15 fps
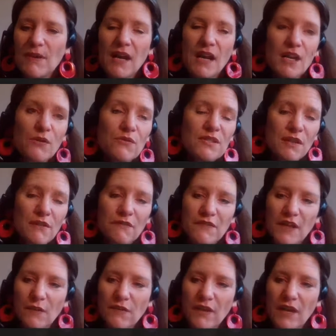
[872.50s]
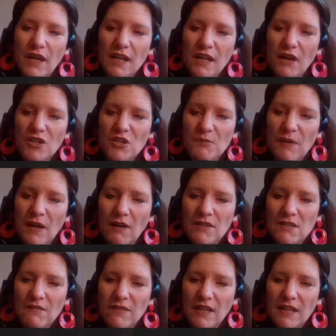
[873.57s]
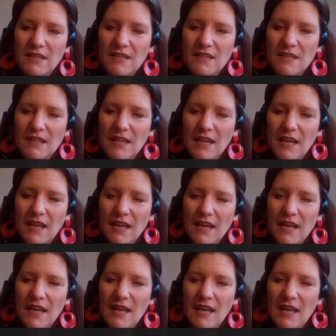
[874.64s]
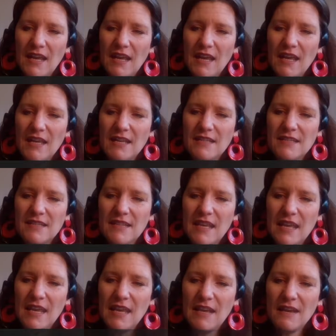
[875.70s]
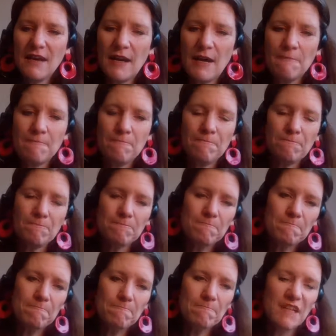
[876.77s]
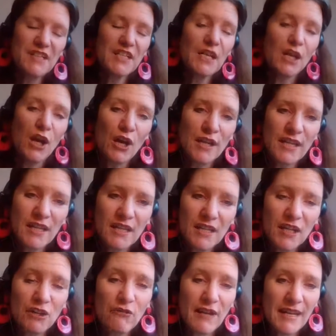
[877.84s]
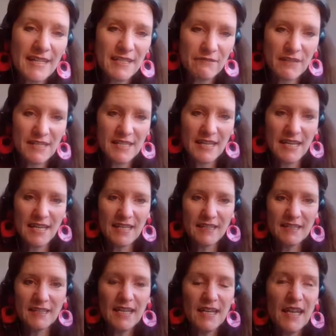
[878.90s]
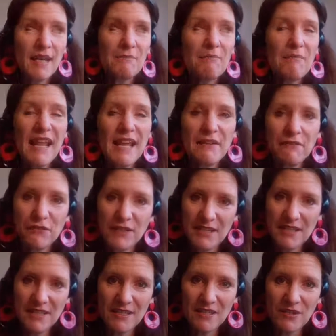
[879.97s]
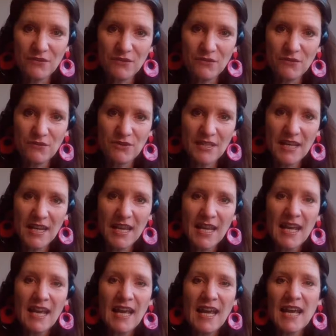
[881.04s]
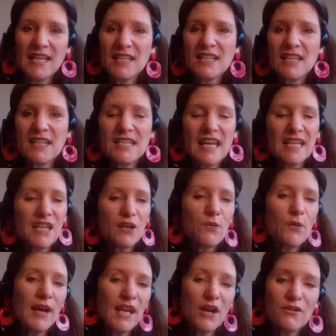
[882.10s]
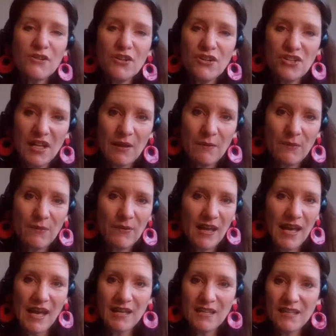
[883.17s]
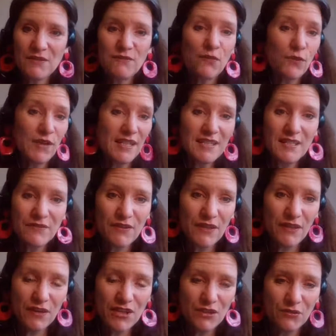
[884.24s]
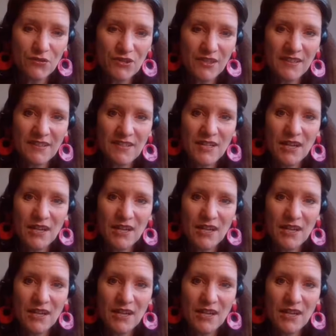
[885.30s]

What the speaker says: I also feel that a large part of it is the decline in creativity, in playfulness in schools, in taking away ownership and voice for our children.